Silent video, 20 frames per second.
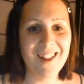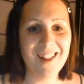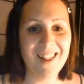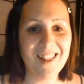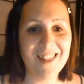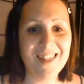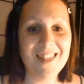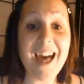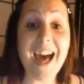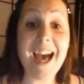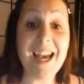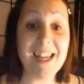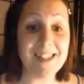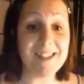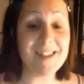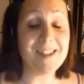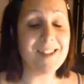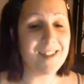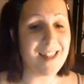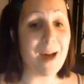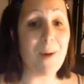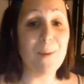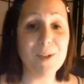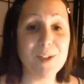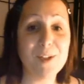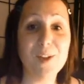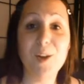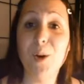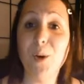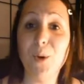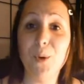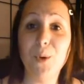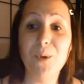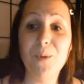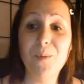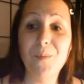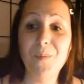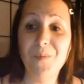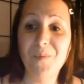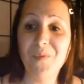That is. That was cool.
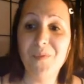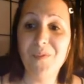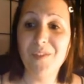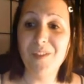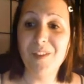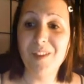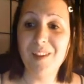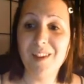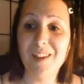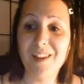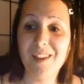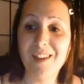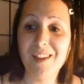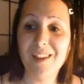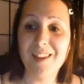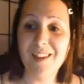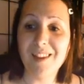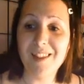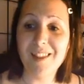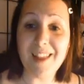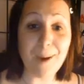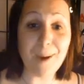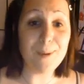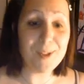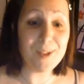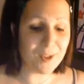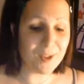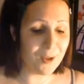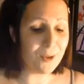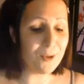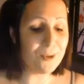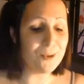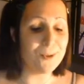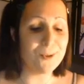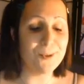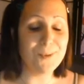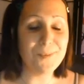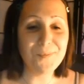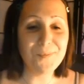That was cool.